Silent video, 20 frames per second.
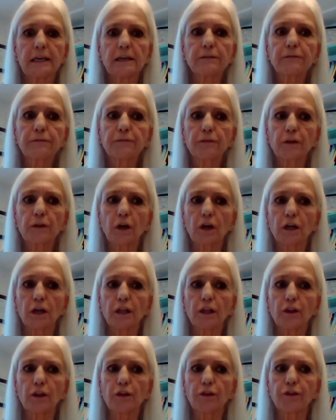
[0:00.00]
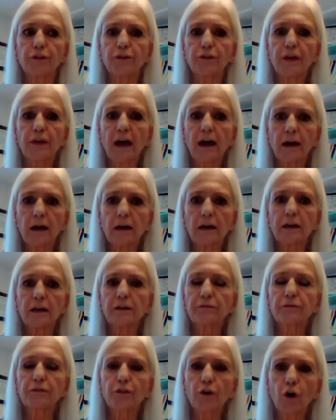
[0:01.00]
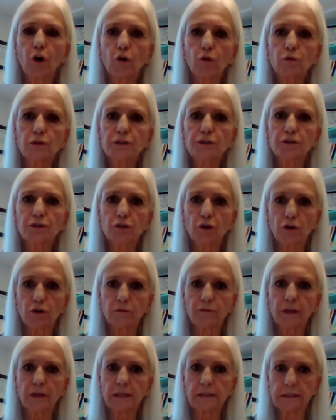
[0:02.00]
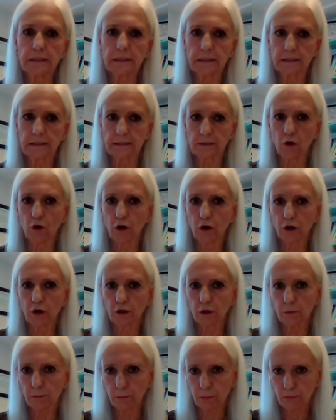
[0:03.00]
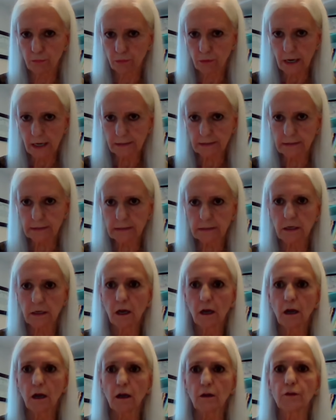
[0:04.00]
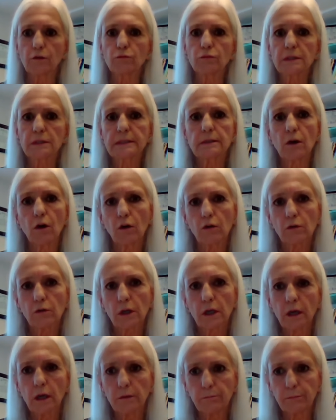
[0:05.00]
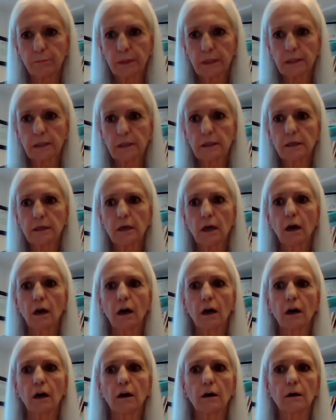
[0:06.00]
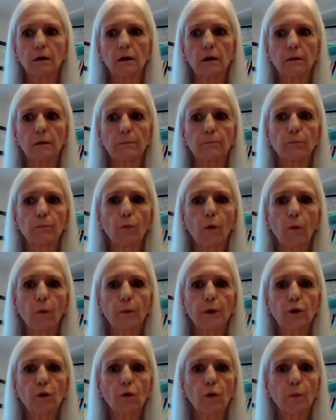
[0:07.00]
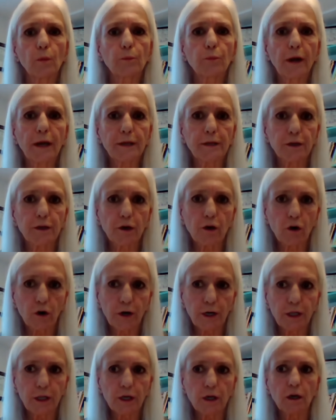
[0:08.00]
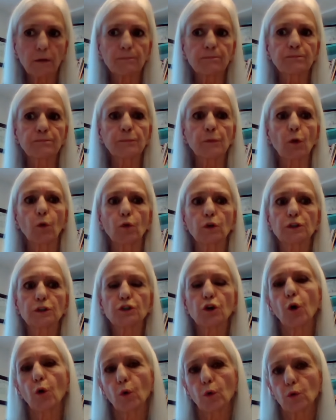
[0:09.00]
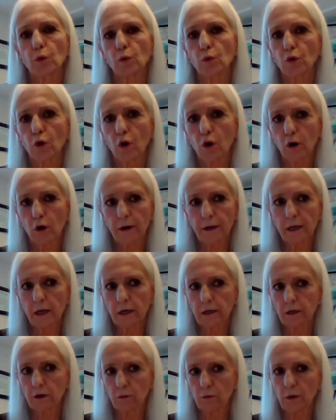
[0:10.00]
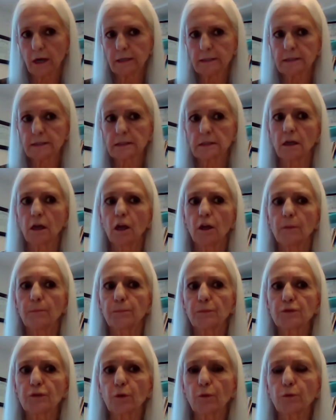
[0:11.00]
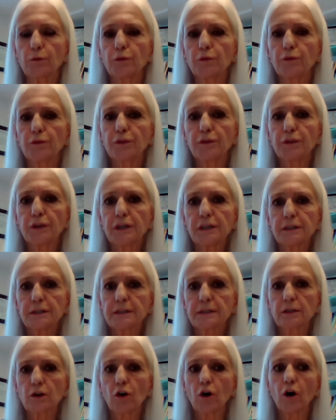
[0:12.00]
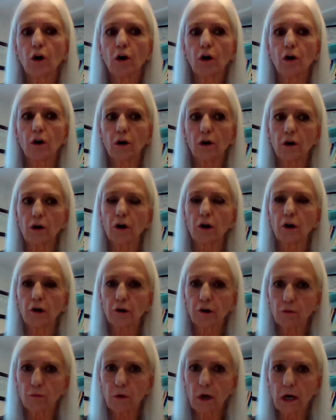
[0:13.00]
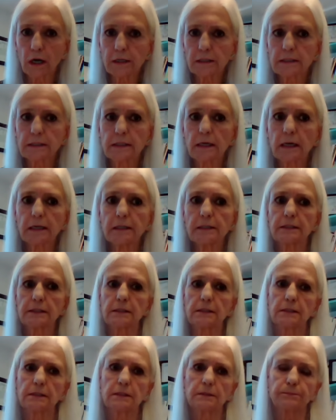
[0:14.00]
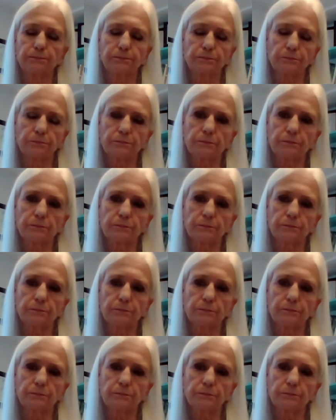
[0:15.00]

If those nerve endings are compressed, the result can be what we call bradycardia or total cardiac arrest. So these carotid sinuses,